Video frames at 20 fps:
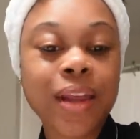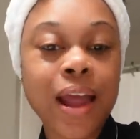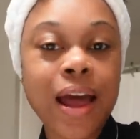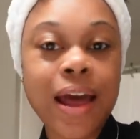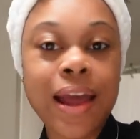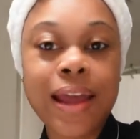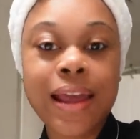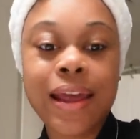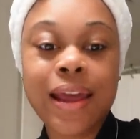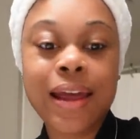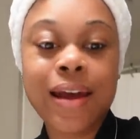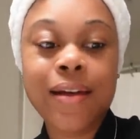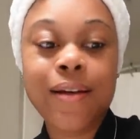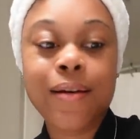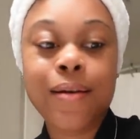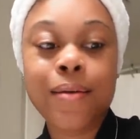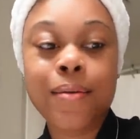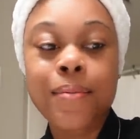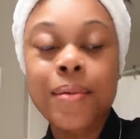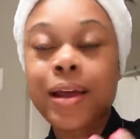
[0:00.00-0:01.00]
I
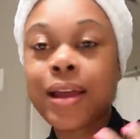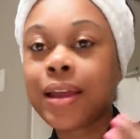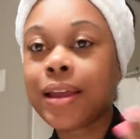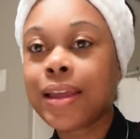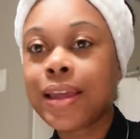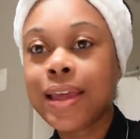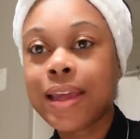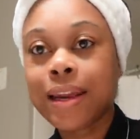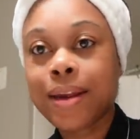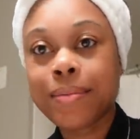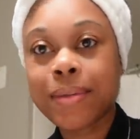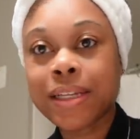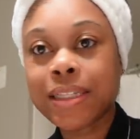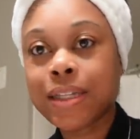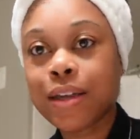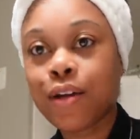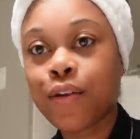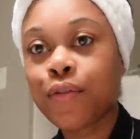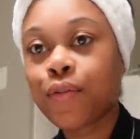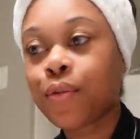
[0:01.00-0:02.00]
am getting
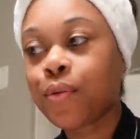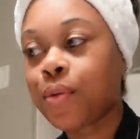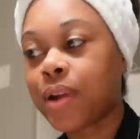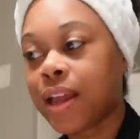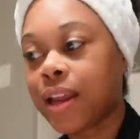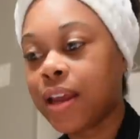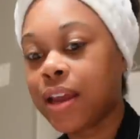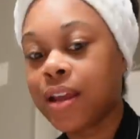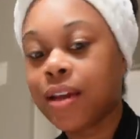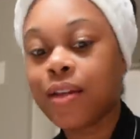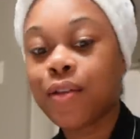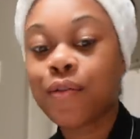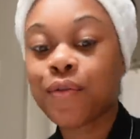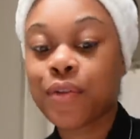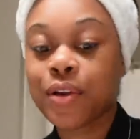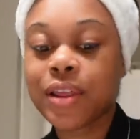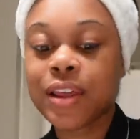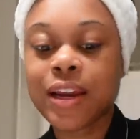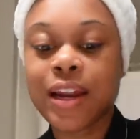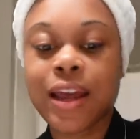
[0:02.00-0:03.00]
myself ready
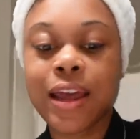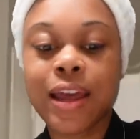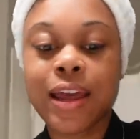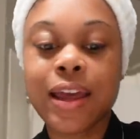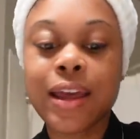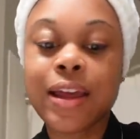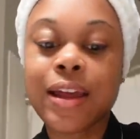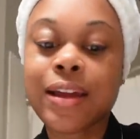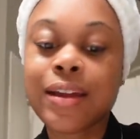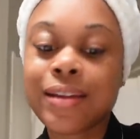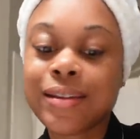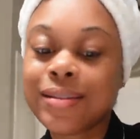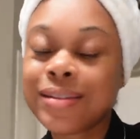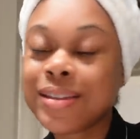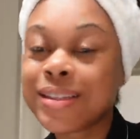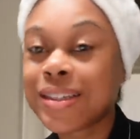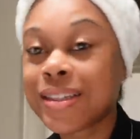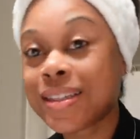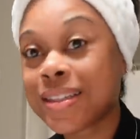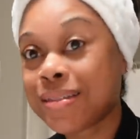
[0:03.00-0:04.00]
for the day.
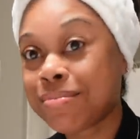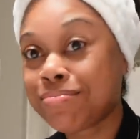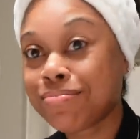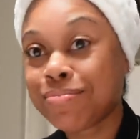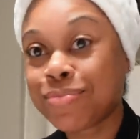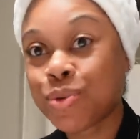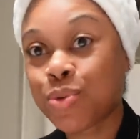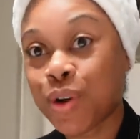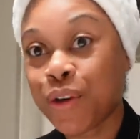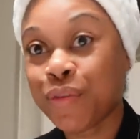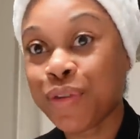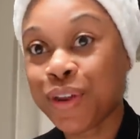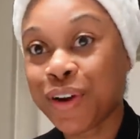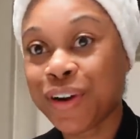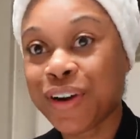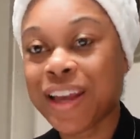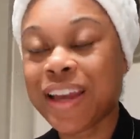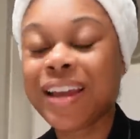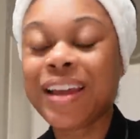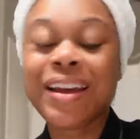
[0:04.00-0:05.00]
It's
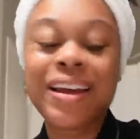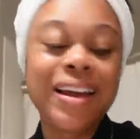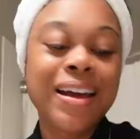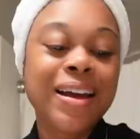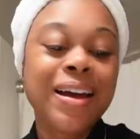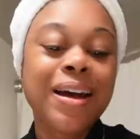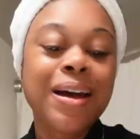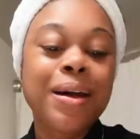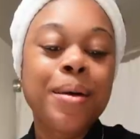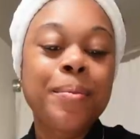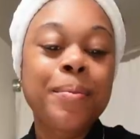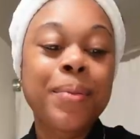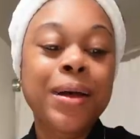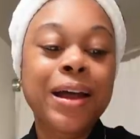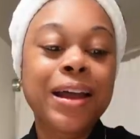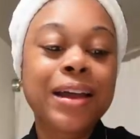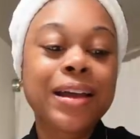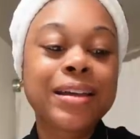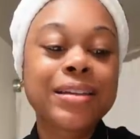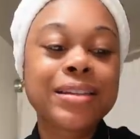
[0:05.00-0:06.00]
12.30,
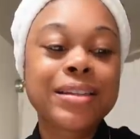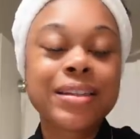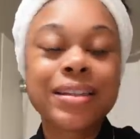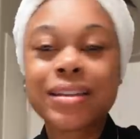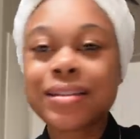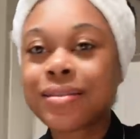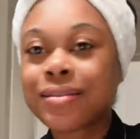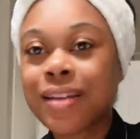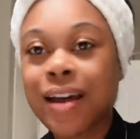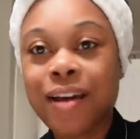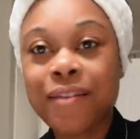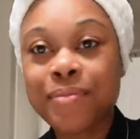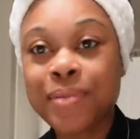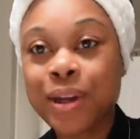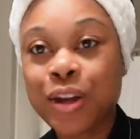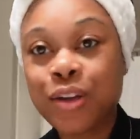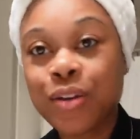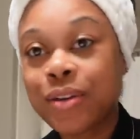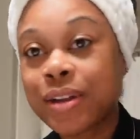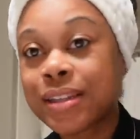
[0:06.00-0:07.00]
but I've
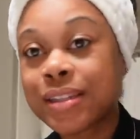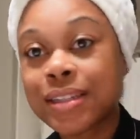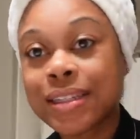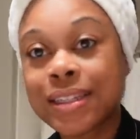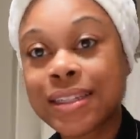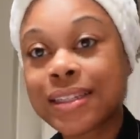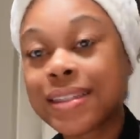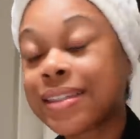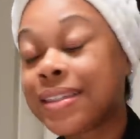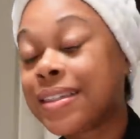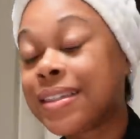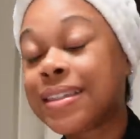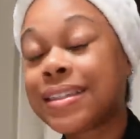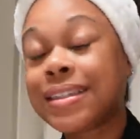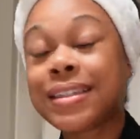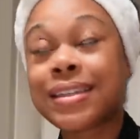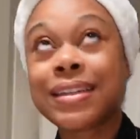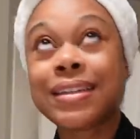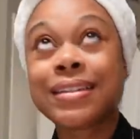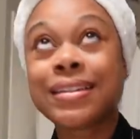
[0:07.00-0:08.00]
been going
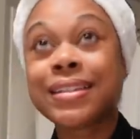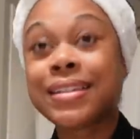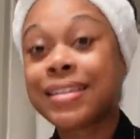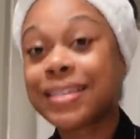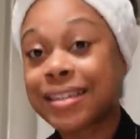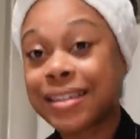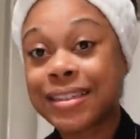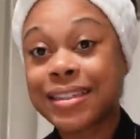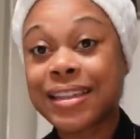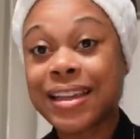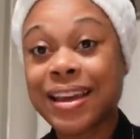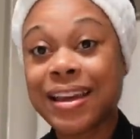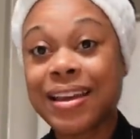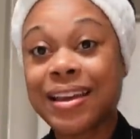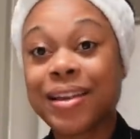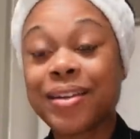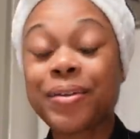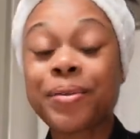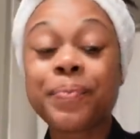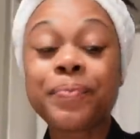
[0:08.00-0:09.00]
since 6
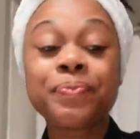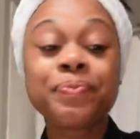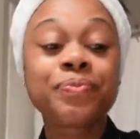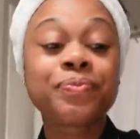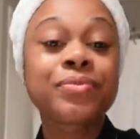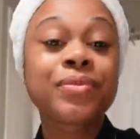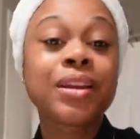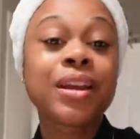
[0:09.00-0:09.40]
a.m.